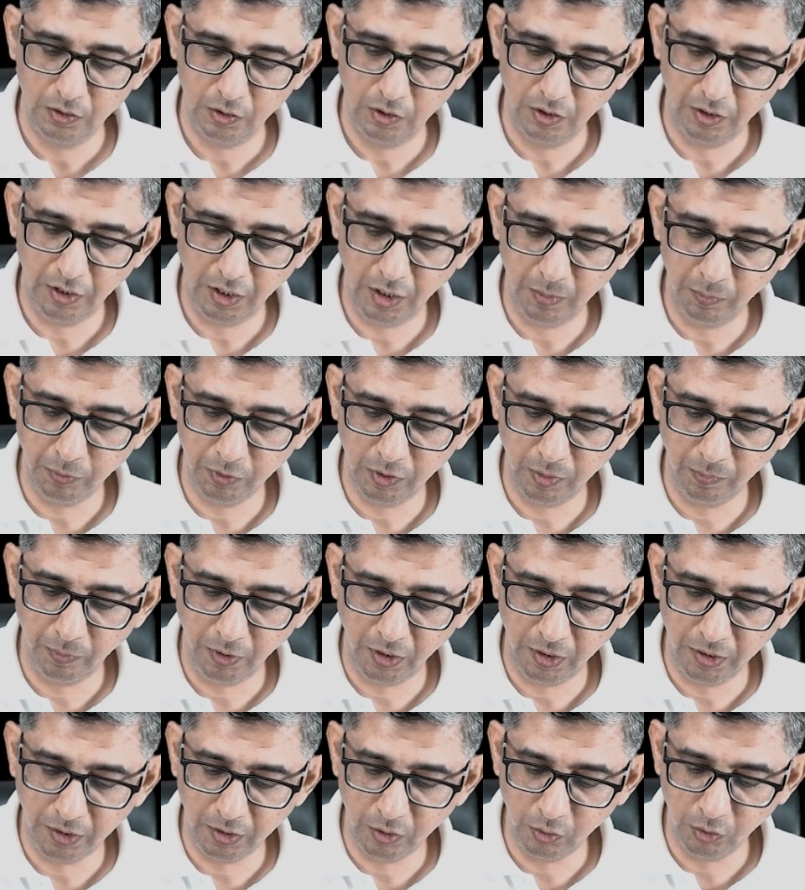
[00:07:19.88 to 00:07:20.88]
The name of the
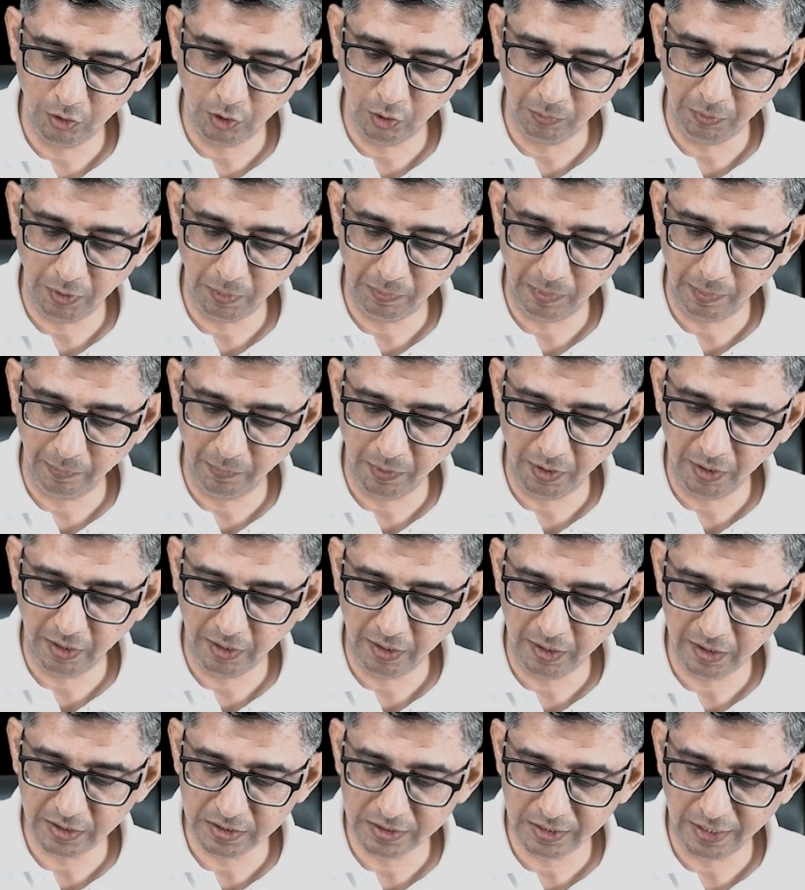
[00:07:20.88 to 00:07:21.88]
molecule to be remembered
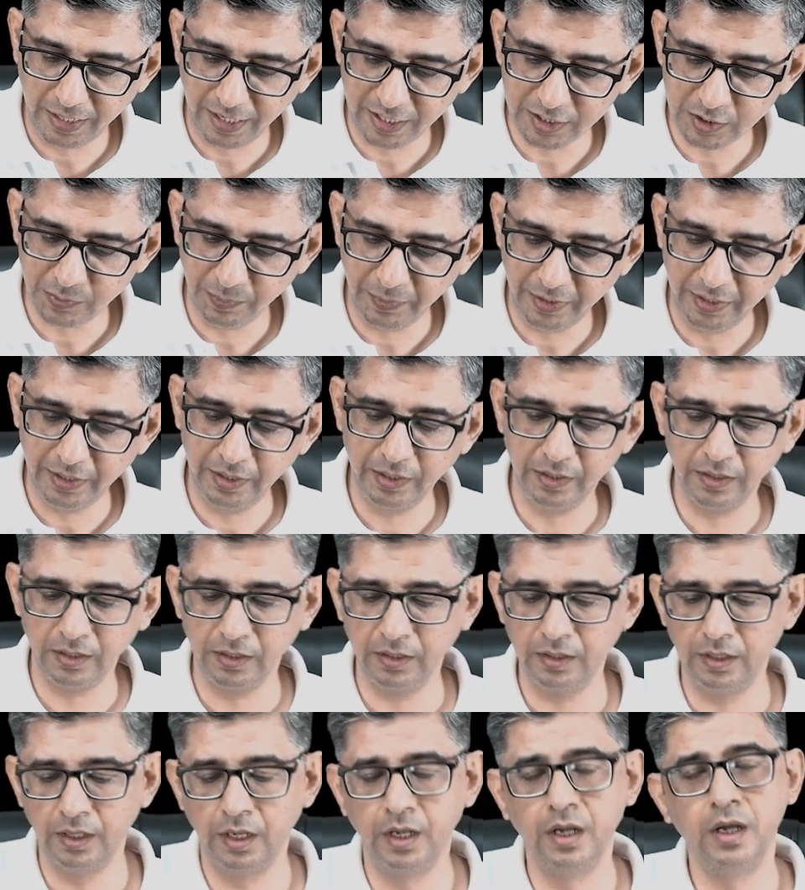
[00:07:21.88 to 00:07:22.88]
here is
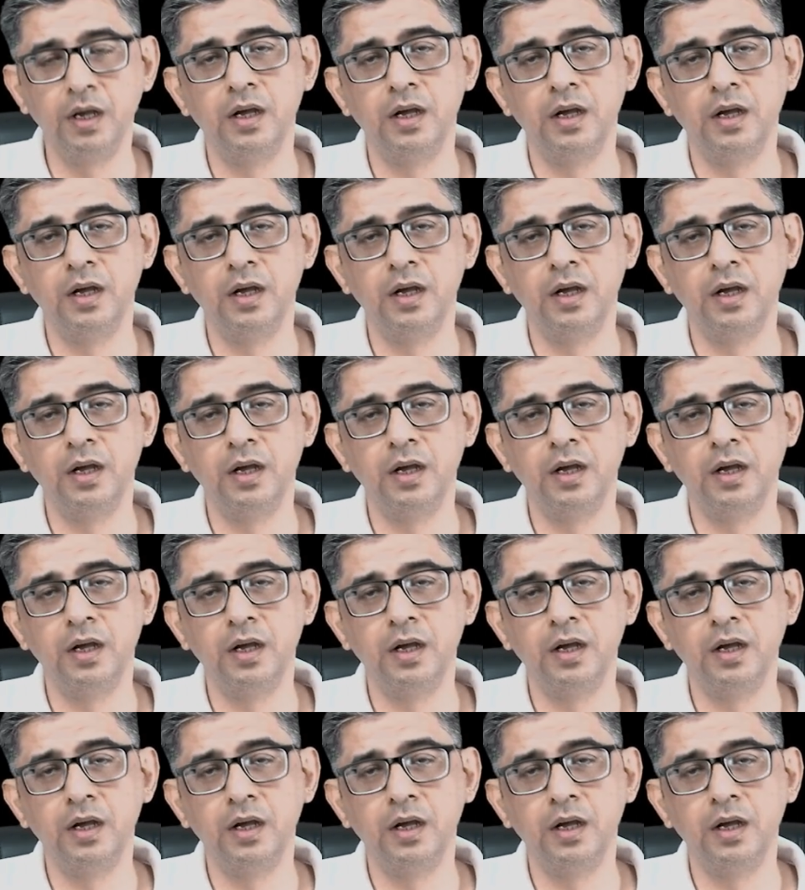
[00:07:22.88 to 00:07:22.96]
lasmiditan.